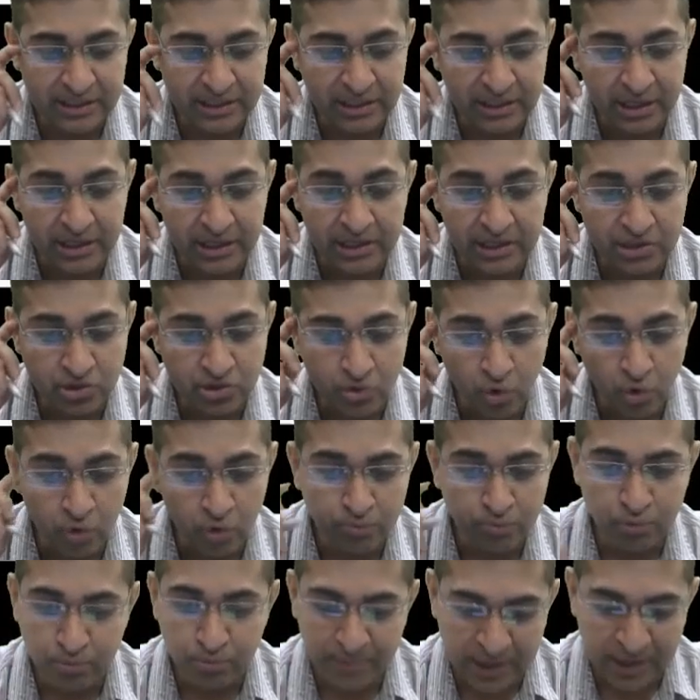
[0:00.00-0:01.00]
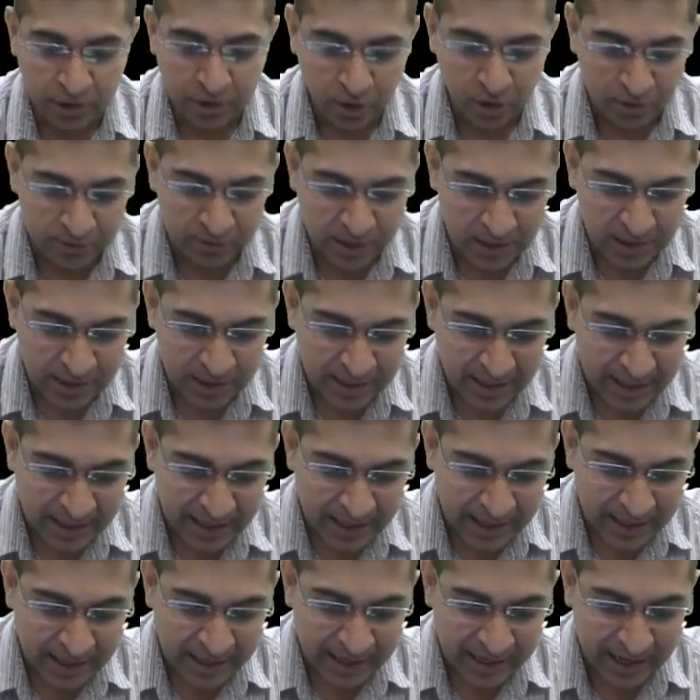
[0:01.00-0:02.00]
there is no movement of the
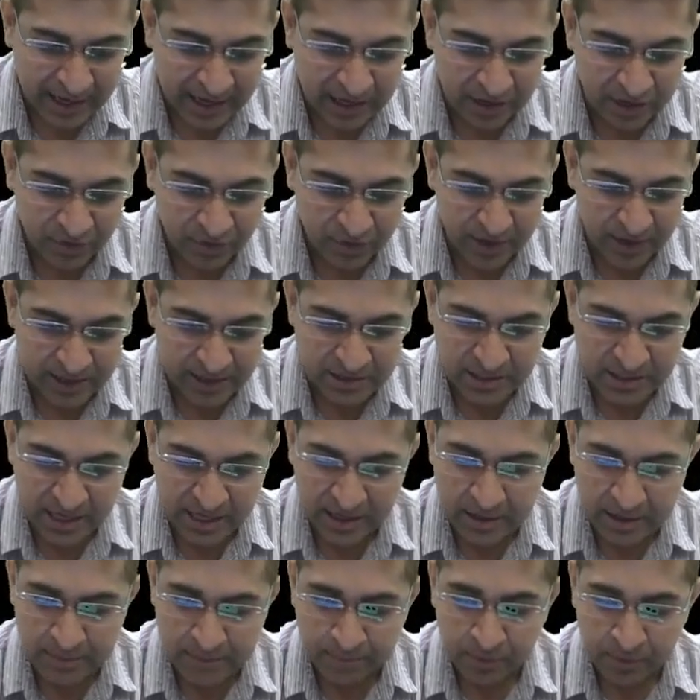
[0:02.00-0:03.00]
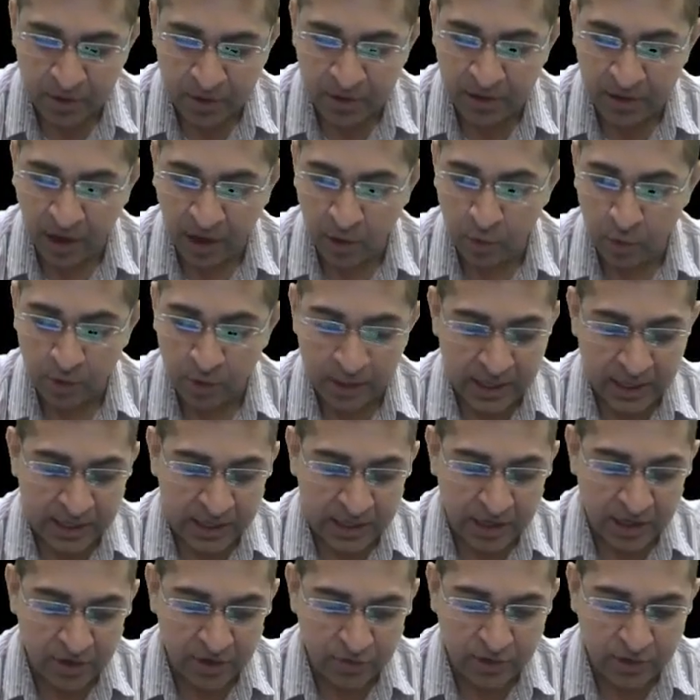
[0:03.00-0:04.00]
red reflex. Hai na? Now
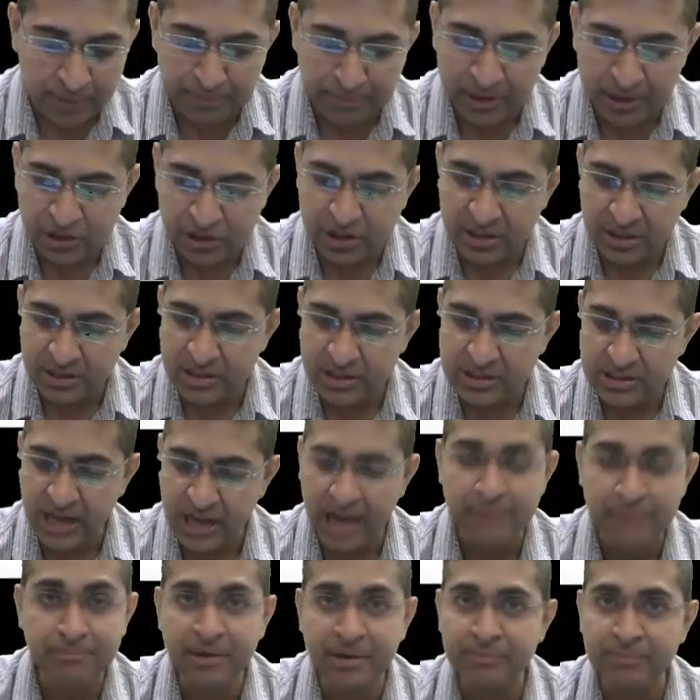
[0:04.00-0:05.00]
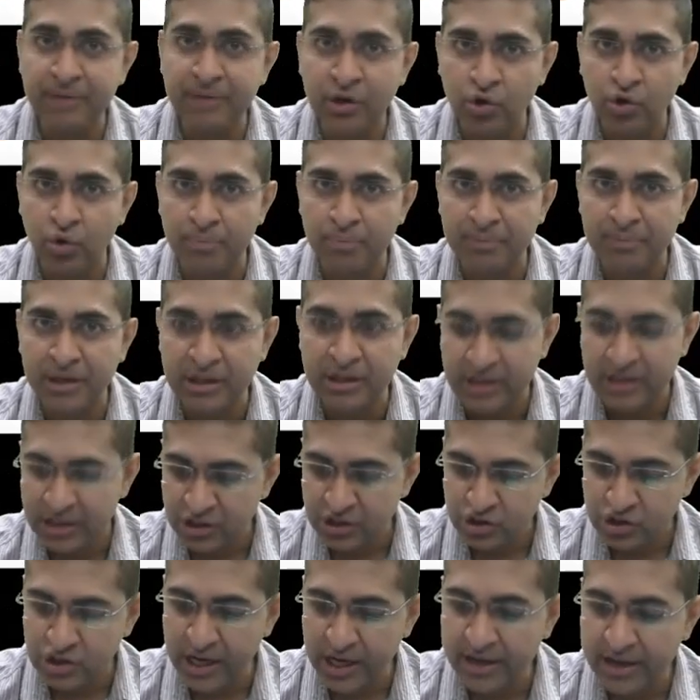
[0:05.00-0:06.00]
if the patient is hypermetropic,
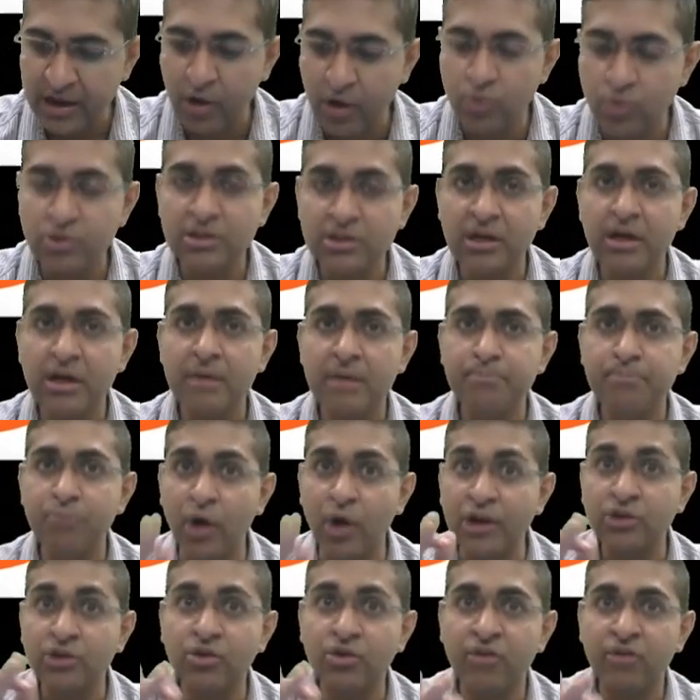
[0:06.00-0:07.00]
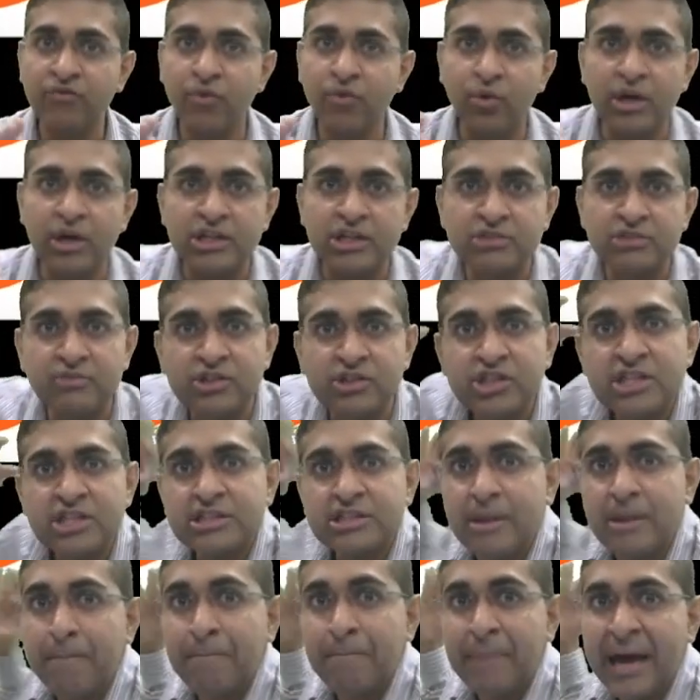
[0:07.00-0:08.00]
check out the point of focus which
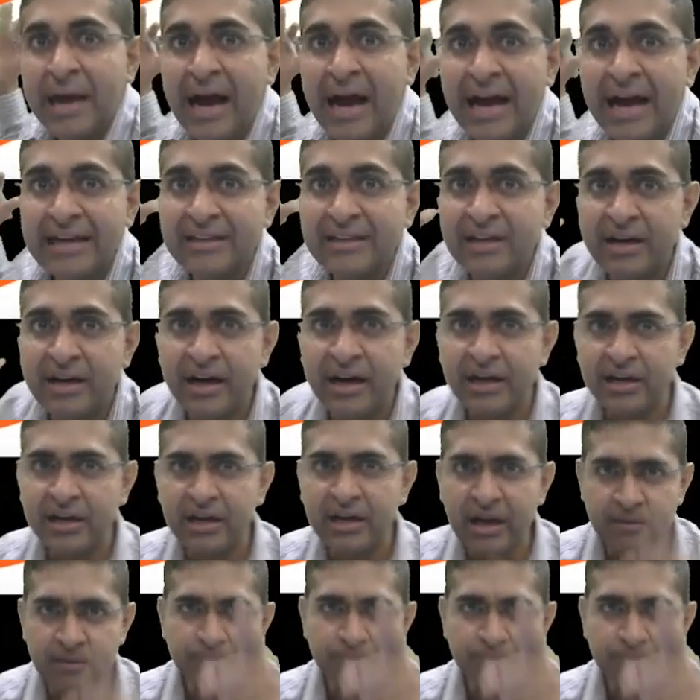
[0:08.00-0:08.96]
is behind the retina.